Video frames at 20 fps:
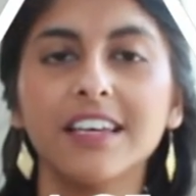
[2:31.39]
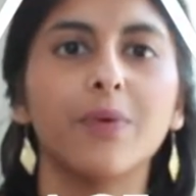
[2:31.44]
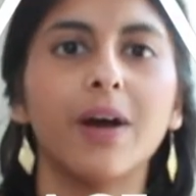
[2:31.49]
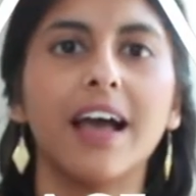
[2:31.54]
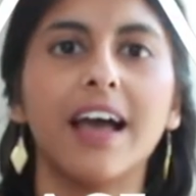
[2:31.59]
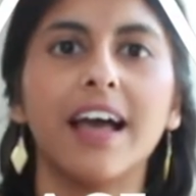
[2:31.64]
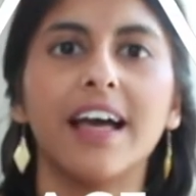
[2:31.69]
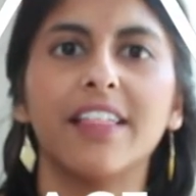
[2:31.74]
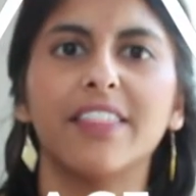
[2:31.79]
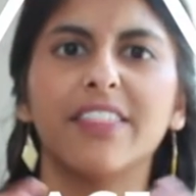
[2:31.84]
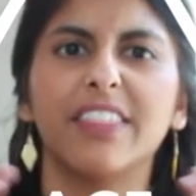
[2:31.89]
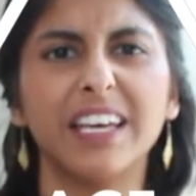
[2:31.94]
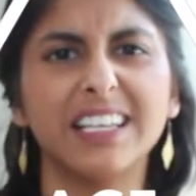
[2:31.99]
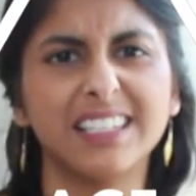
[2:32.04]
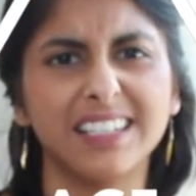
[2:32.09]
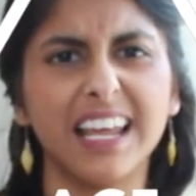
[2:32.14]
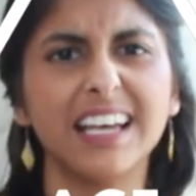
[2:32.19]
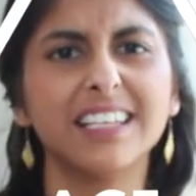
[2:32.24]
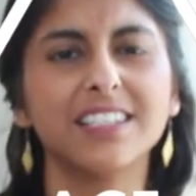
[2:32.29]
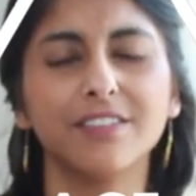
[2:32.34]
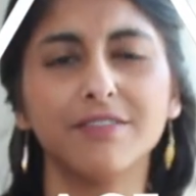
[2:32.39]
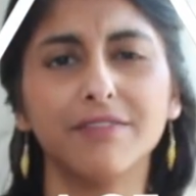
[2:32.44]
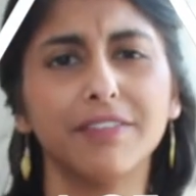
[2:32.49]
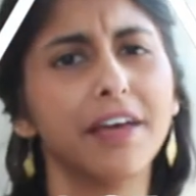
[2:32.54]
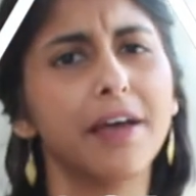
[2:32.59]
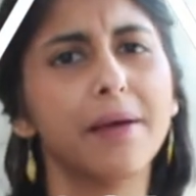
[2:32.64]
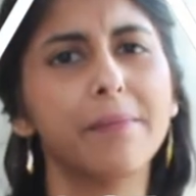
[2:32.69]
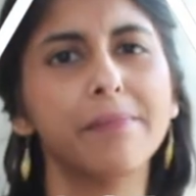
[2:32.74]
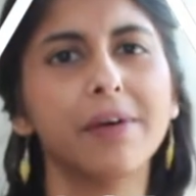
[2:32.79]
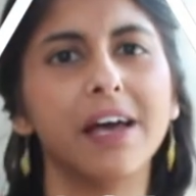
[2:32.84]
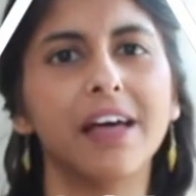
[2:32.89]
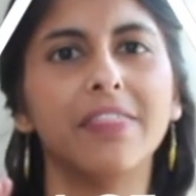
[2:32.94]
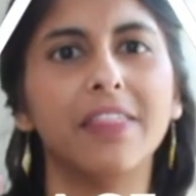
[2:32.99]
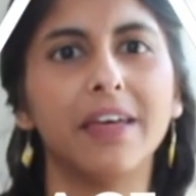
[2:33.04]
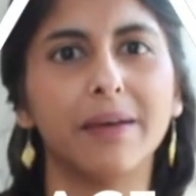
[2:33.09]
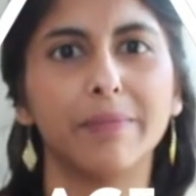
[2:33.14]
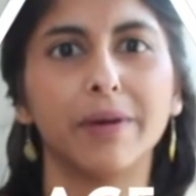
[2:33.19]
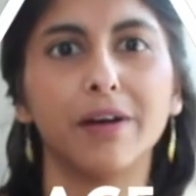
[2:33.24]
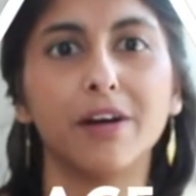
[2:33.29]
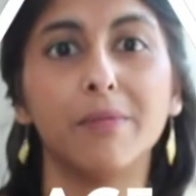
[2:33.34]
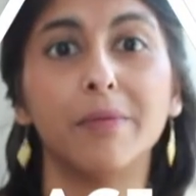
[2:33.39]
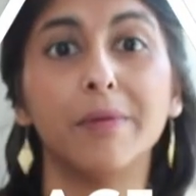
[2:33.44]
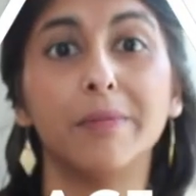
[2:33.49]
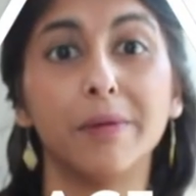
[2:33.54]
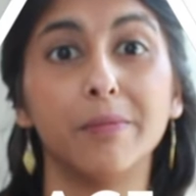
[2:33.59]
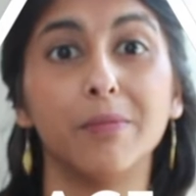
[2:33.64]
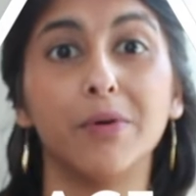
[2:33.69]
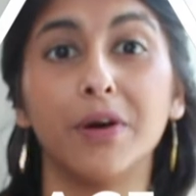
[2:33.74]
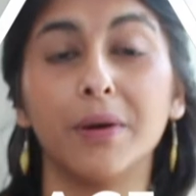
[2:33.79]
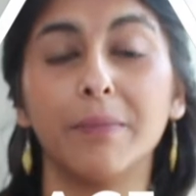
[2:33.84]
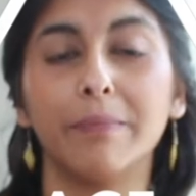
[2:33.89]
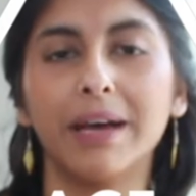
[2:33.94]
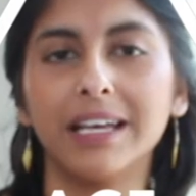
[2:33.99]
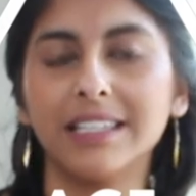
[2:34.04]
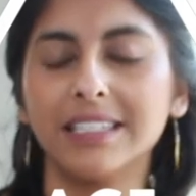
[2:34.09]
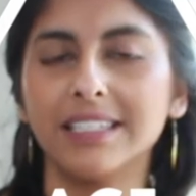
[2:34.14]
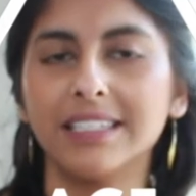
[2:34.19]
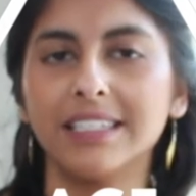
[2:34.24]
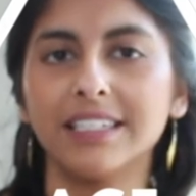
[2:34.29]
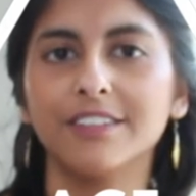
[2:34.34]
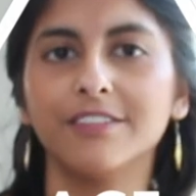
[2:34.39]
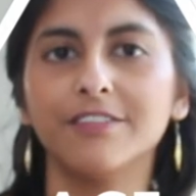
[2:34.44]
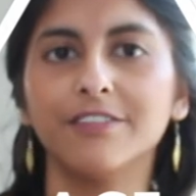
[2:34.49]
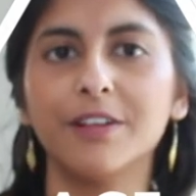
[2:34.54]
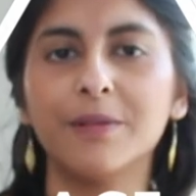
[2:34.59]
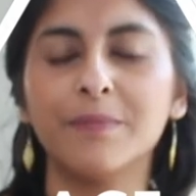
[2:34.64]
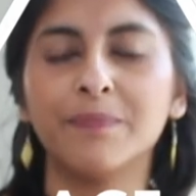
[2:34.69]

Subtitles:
where there's less of them and they become a bit more competitive.